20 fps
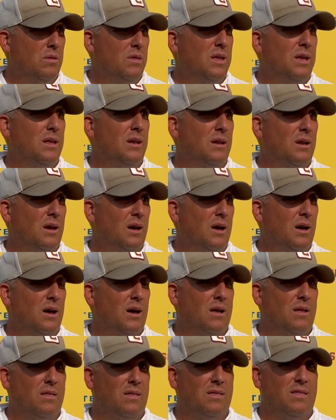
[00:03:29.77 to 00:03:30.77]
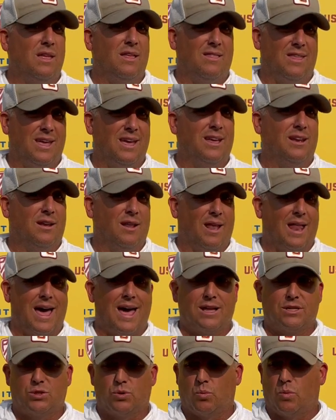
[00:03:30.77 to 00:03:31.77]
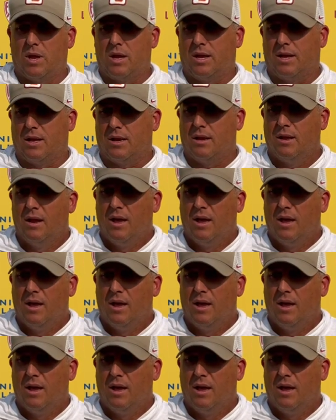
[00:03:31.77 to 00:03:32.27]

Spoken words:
than the end of last week,